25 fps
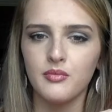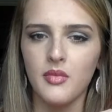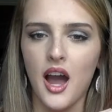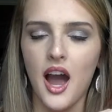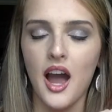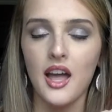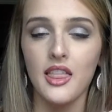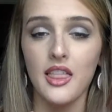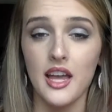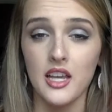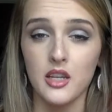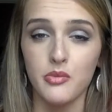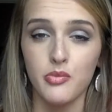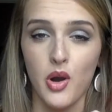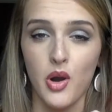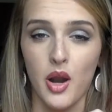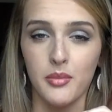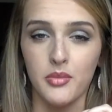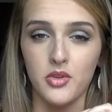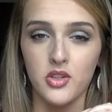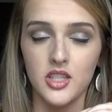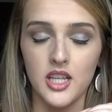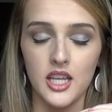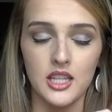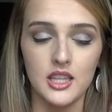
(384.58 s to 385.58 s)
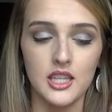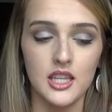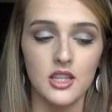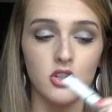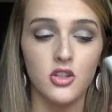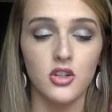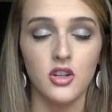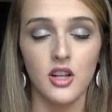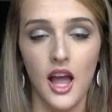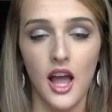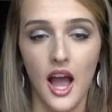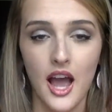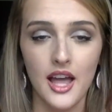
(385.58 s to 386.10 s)
eyelash primers like this,
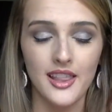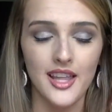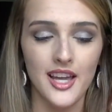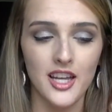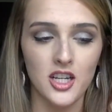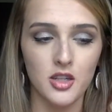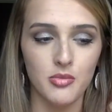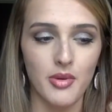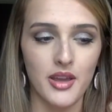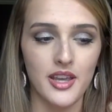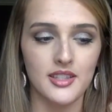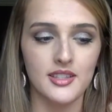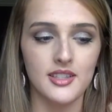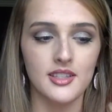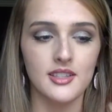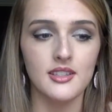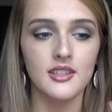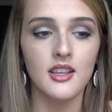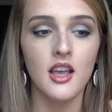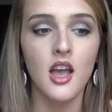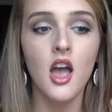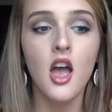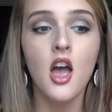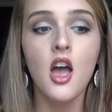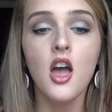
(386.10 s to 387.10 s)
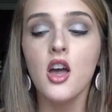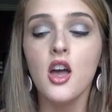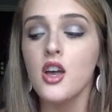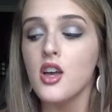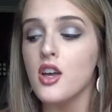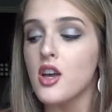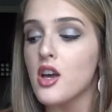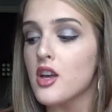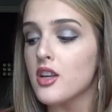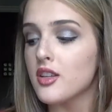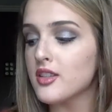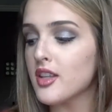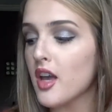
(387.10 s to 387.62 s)
or eyelash bases.
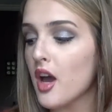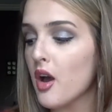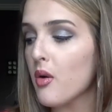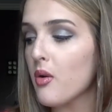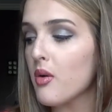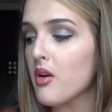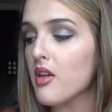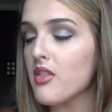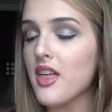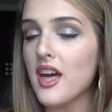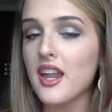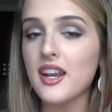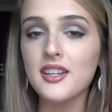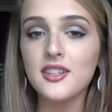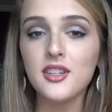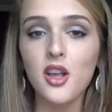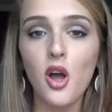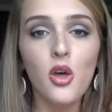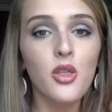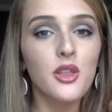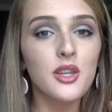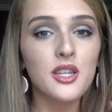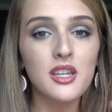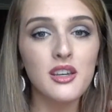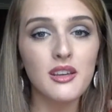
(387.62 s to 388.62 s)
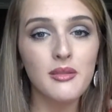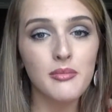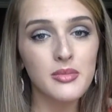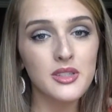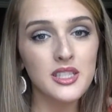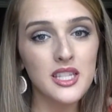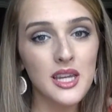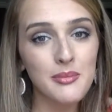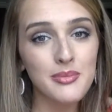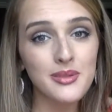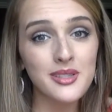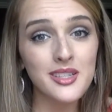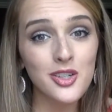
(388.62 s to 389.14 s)
So that is all the
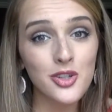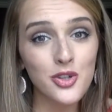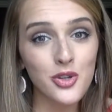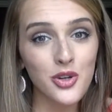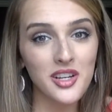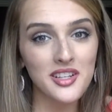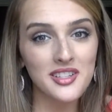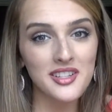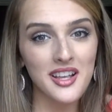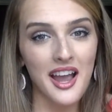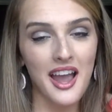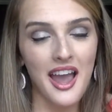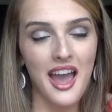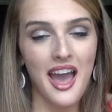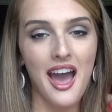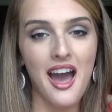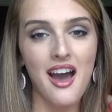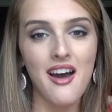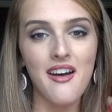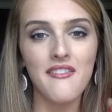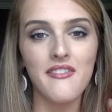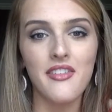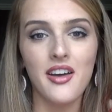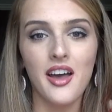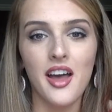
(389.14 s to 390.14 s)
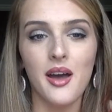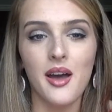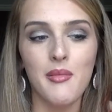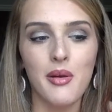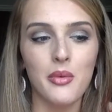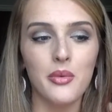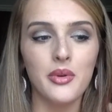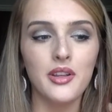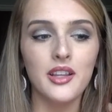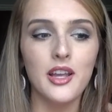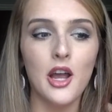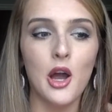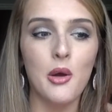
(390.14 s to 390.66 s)
tips and tricks I have. I
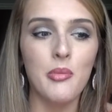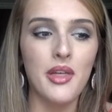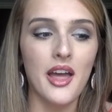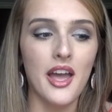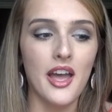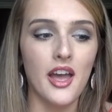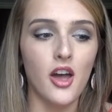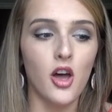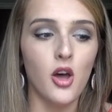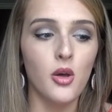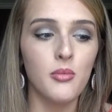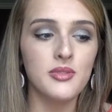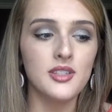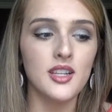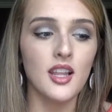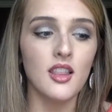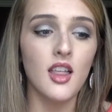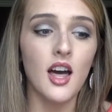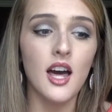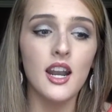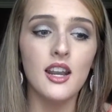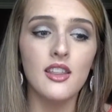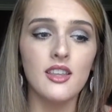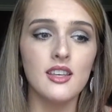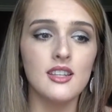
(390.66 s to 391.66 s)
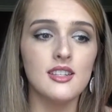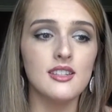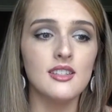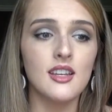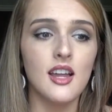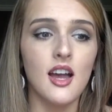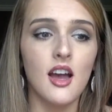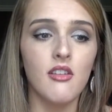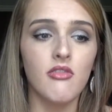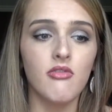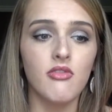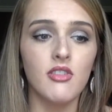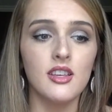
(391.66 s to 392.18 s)
really hope that helps. A lot of this
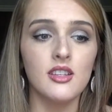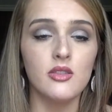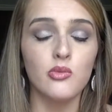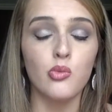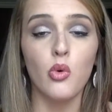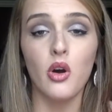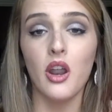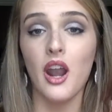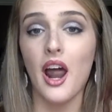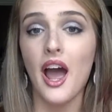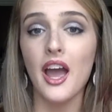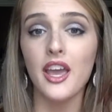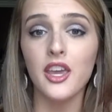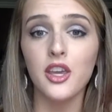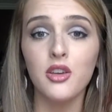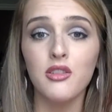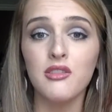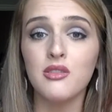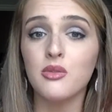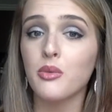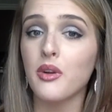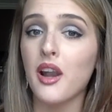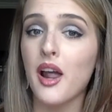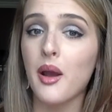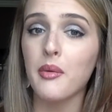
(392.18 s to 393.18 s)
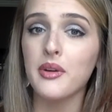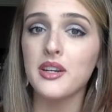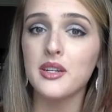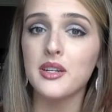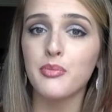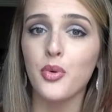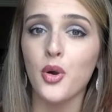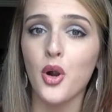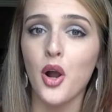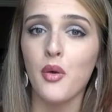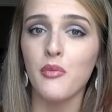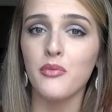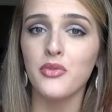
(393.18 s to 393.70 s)
stuff is what I used when I went to
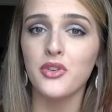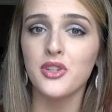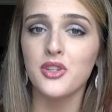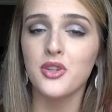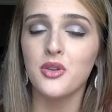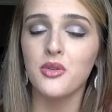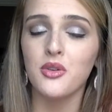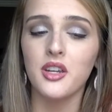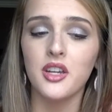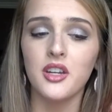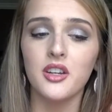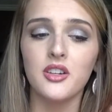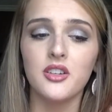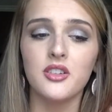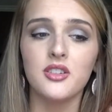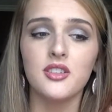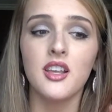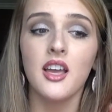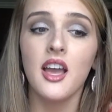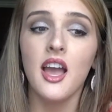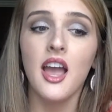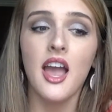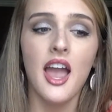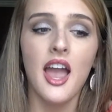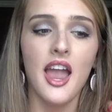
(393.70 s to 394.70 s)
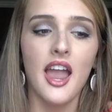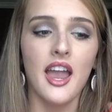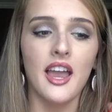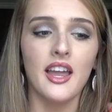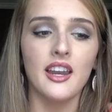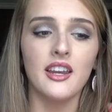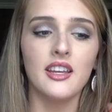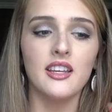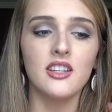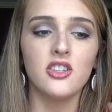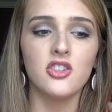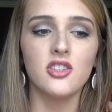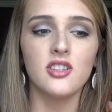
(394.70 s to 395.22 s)
prom for 2 years, and
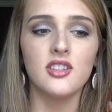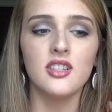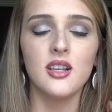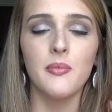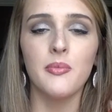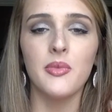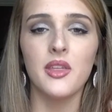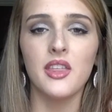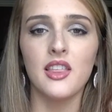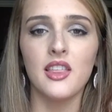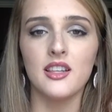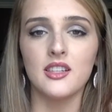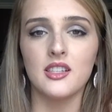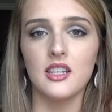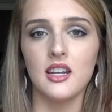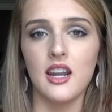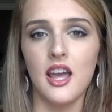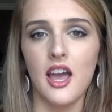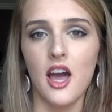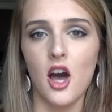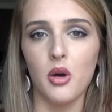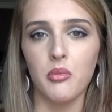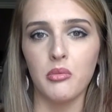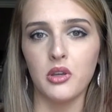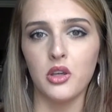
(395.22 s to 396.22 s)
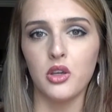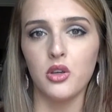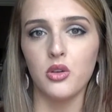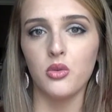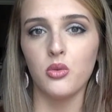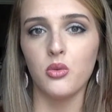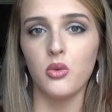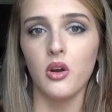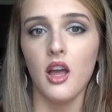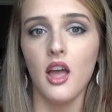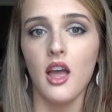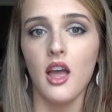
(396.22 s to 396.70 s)
it's just something that's going to help you